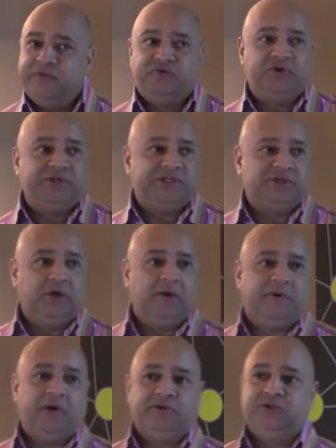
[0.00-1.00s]
the traditional
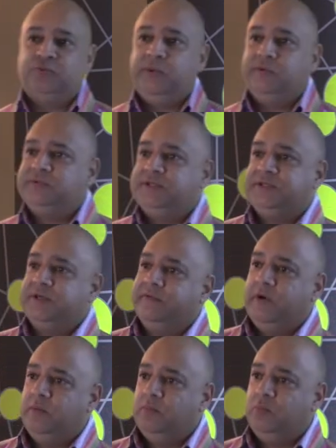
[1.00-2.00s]
approach is we all sit in a
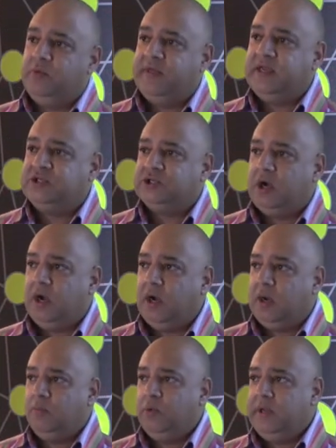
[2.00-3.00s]
room with HR
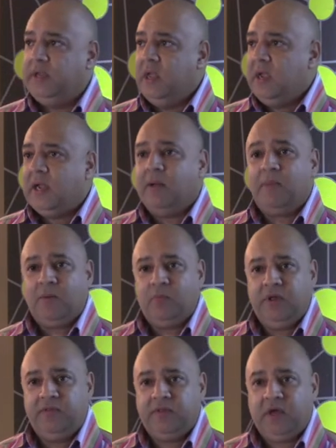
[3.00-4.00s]
and we come up
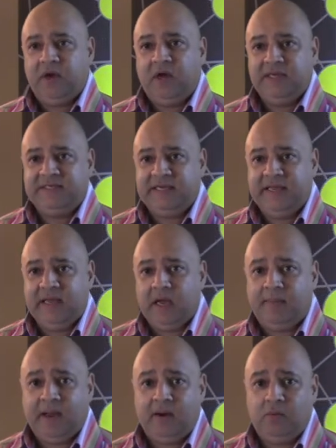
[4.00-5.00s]
with an idea
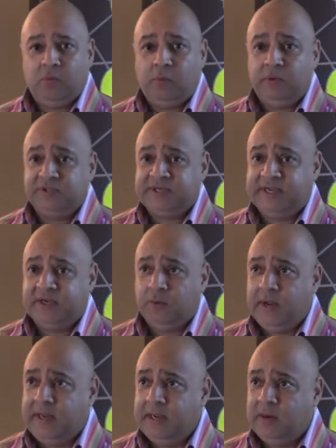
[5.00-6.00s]
about what we'll take
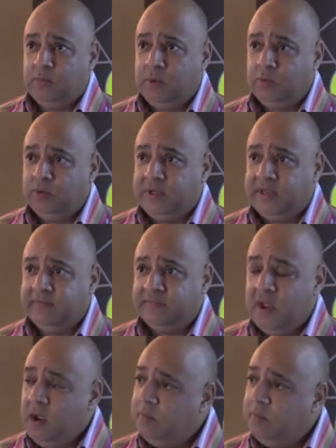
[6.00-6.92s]
away and what we'll give.